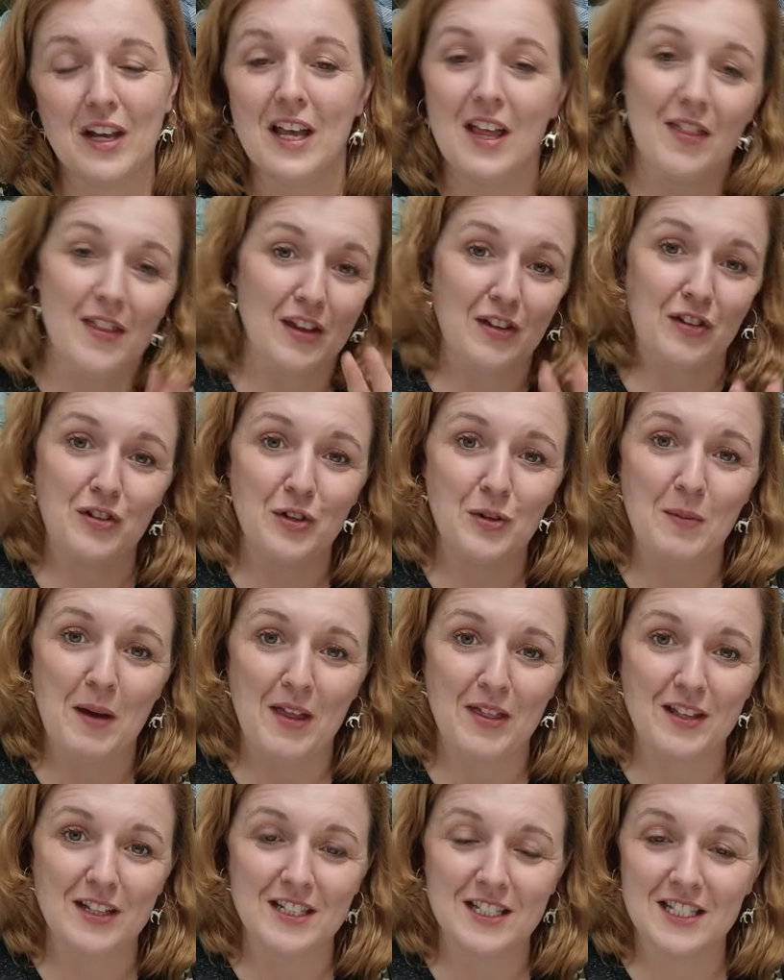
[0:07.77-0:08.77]
There's two
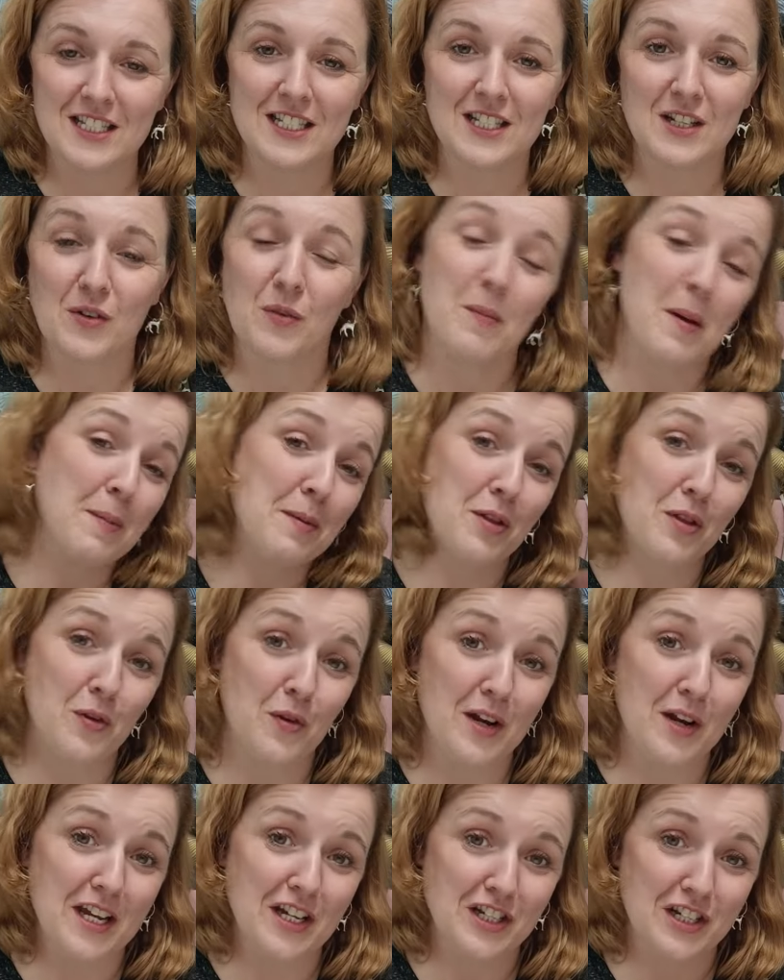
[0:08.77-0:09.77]
methods, maybe
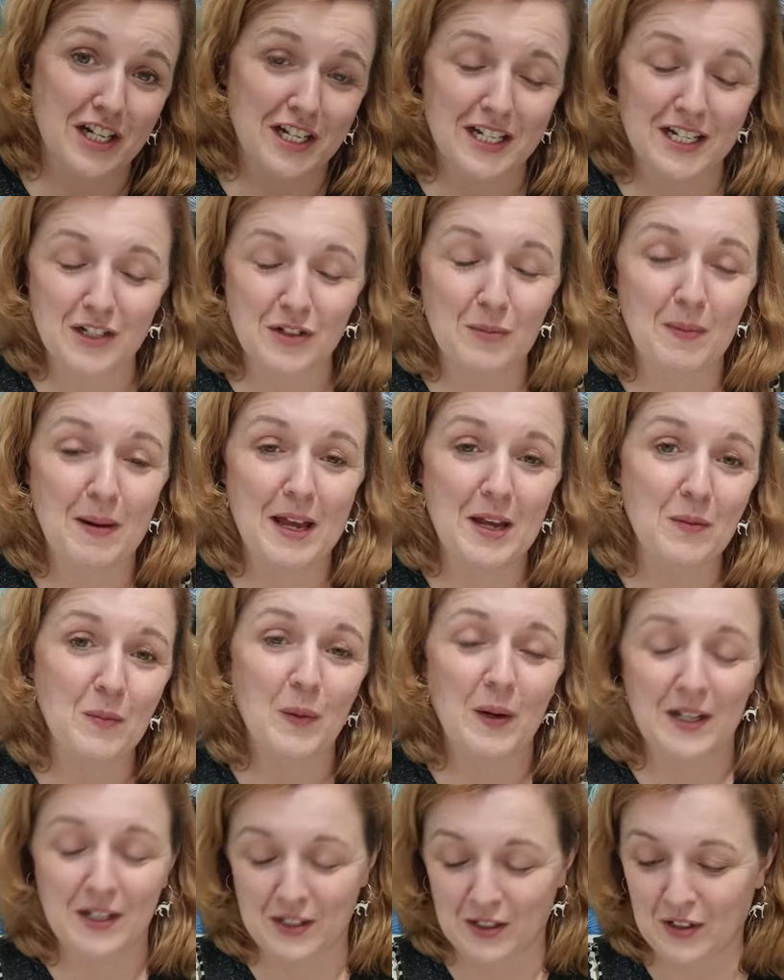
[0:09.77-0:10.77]
three actually. I'll explain
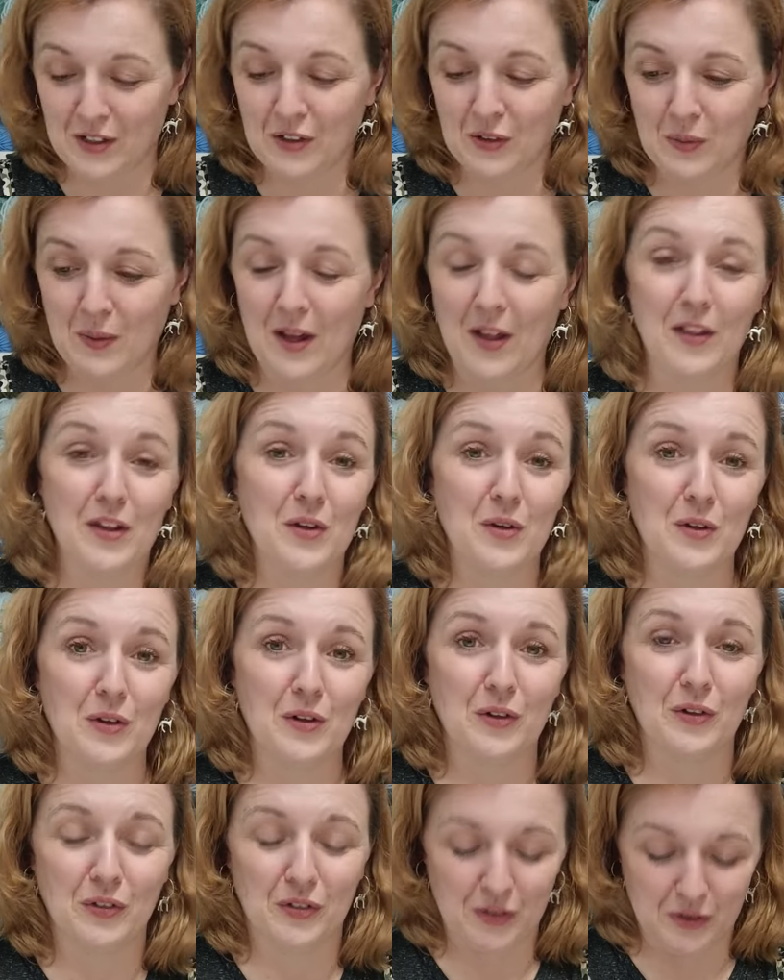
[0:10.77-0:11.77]
one as well that you could
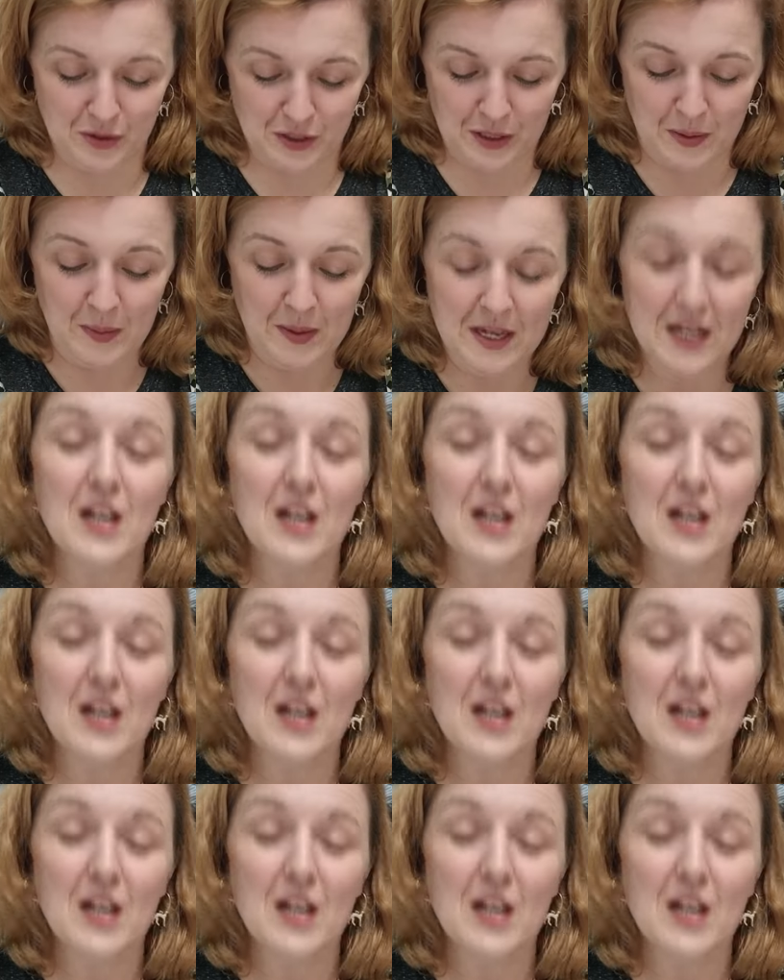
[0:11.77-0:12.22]
also do.